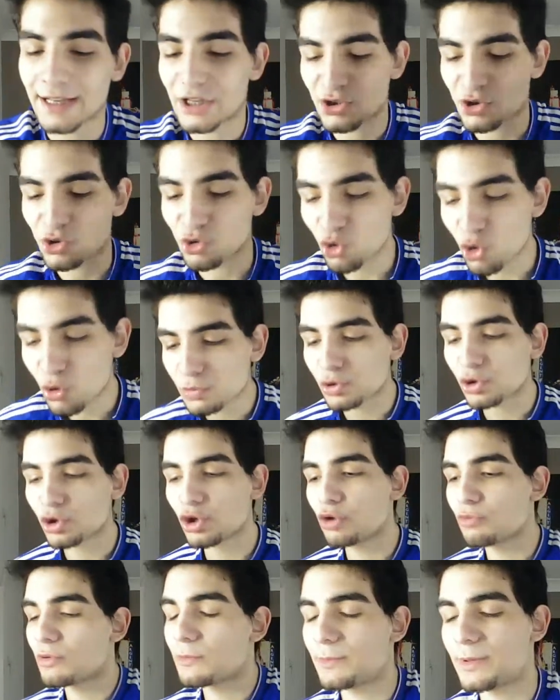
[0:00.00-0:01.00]
as a normal
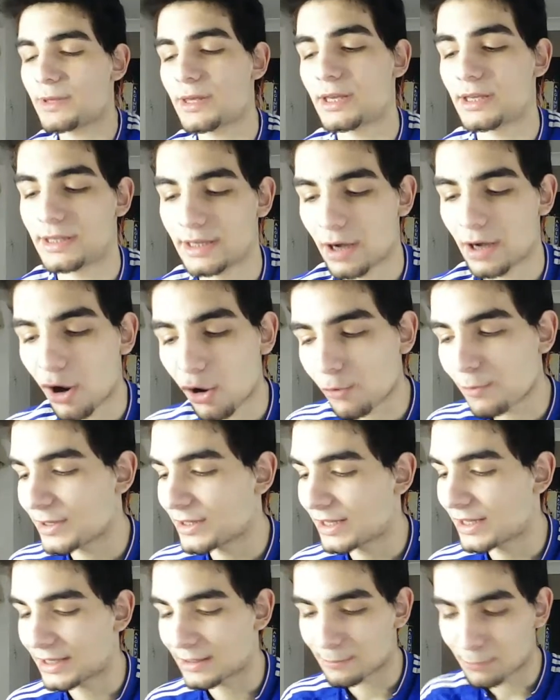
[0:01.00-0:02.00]
human being, yeah, I'll be
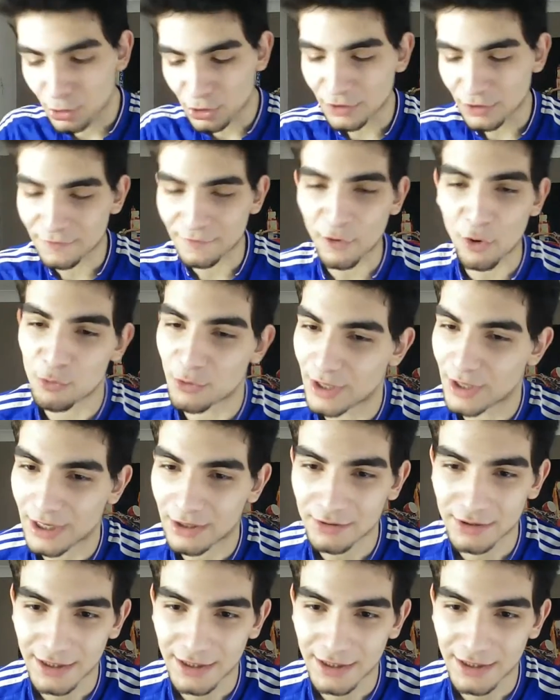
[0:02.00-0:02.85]
like, put the phone down.